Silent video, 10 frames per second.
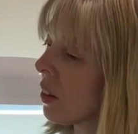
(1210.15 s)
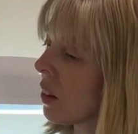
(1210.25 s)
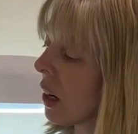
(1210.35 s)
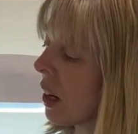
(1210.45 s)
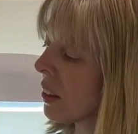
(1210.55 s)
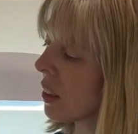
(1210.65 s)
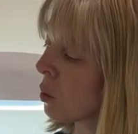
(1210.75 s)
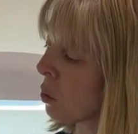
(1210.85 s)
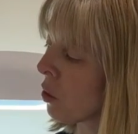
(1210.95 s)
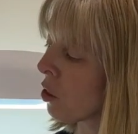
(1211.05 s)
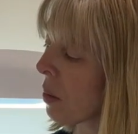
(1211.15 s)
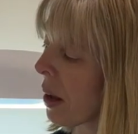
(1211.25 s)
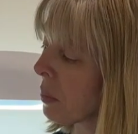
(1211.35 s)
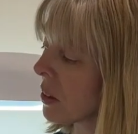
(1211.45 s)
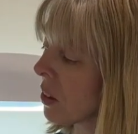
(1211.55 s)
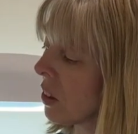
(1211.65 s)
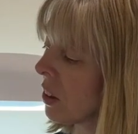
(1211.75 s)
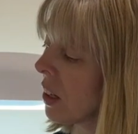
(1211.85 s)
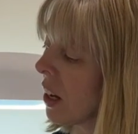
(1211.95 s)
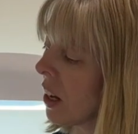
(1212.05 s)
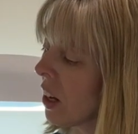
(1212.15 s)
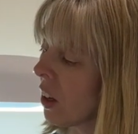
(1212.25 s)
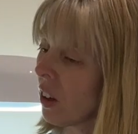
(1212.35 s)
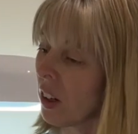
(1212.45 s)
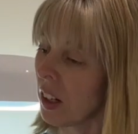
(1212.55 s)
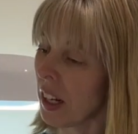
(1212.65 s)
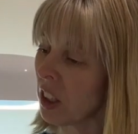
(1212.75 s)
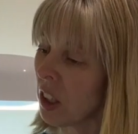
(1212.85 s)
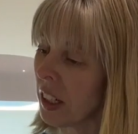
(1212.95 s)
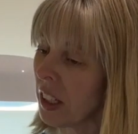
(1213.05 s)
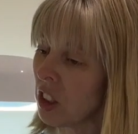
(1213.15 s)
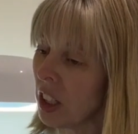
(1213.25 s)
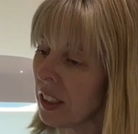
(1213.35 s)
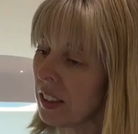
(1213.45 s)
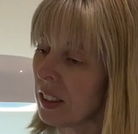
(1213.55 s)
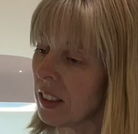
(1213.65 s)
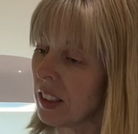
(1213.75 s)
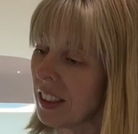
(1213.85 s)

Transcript: the lights that I bought from Amazon, you can actually adjust